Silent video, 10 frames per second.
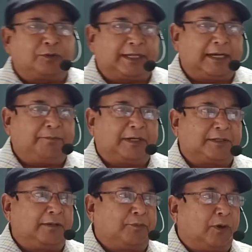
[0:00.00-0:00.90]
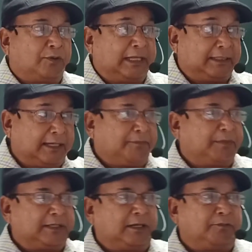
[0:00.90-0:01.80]
second personal pronouns and third
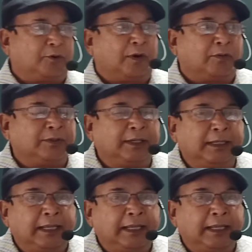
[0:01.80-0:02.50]
personal pronoun.